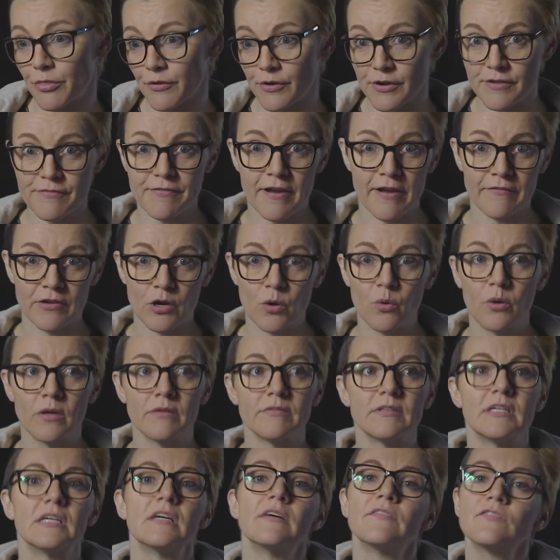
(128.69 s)
35
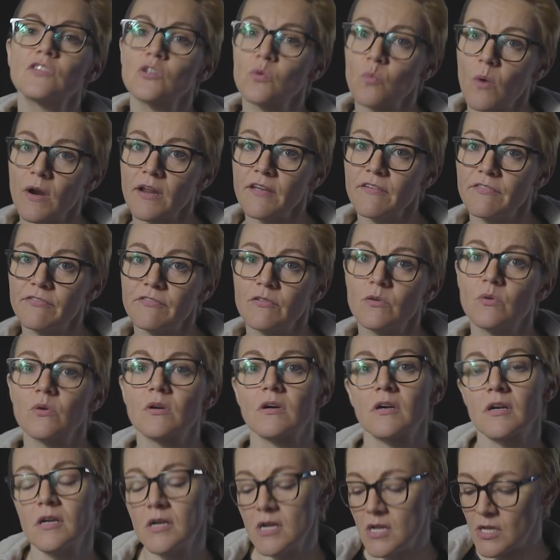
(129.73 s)
equivalent of
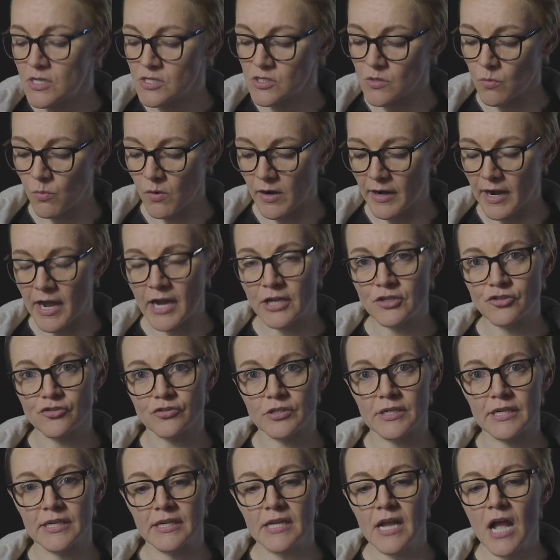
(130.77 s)
24 to
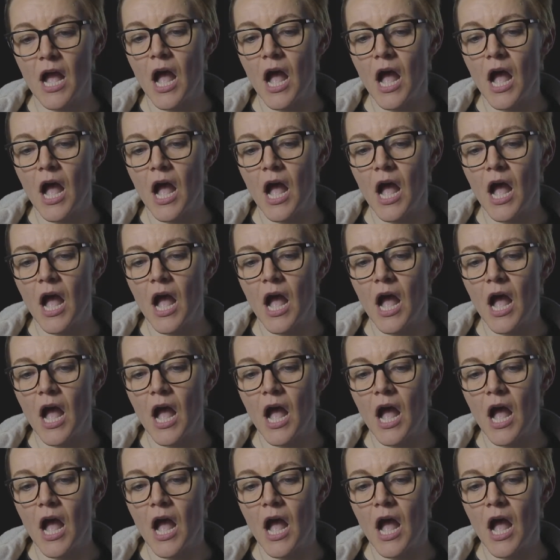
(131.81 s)
100.